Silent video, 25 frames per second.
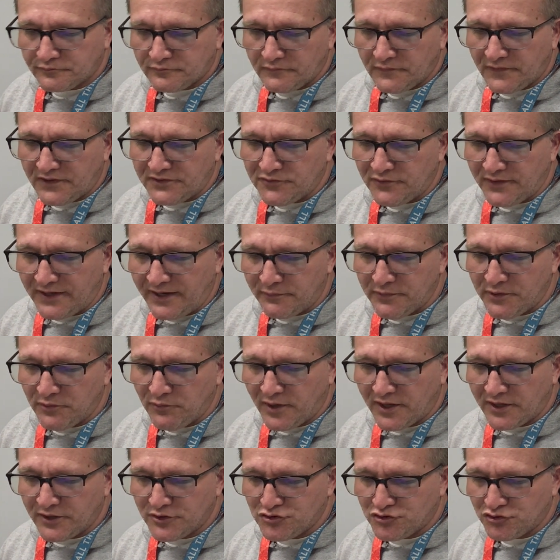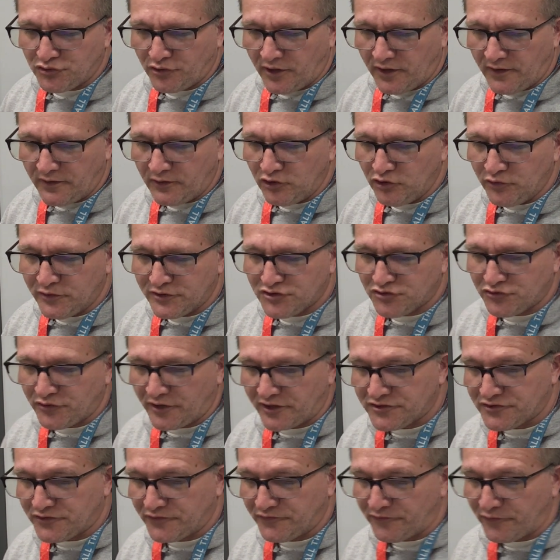So now we want to draw a Lewis
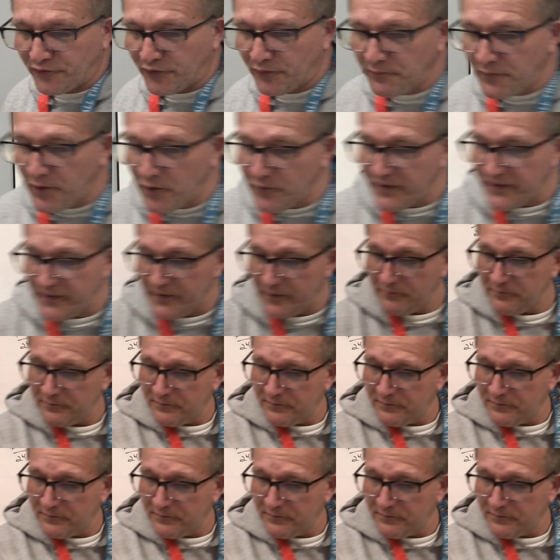structure for ammonium